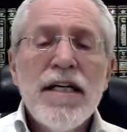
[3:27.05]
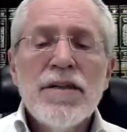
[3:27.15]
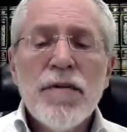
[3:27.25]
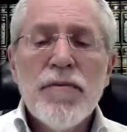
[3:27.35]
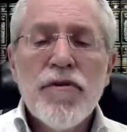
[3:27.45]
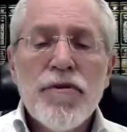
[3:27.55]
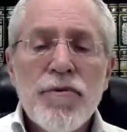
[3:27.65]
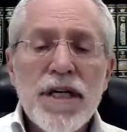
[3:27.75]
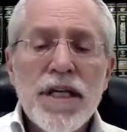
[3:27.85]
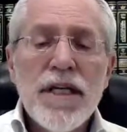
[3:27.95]
Number
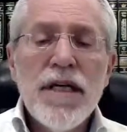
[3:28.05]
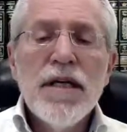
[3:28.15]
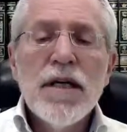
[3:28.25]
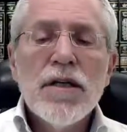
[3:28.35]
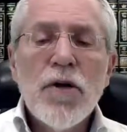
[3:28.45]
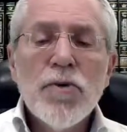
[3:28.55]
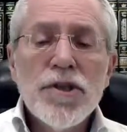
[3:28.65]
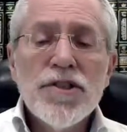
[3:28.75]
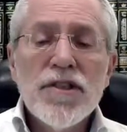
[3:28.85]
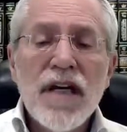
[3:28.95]
three, a
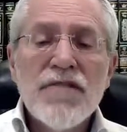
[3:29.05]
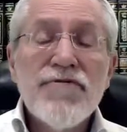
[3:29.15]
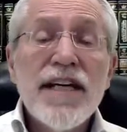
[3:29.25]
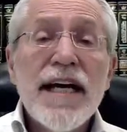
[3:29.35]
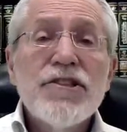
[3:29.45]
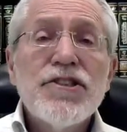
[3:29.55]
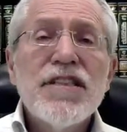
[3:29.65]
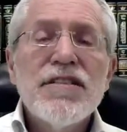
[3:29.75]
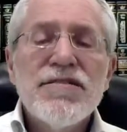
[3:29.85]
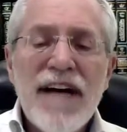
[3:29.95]
coerced
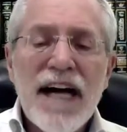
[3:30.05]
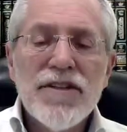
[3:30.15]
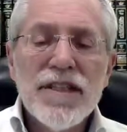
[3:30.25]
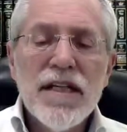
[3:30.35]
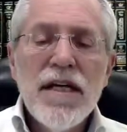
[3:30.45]
nullification is valid.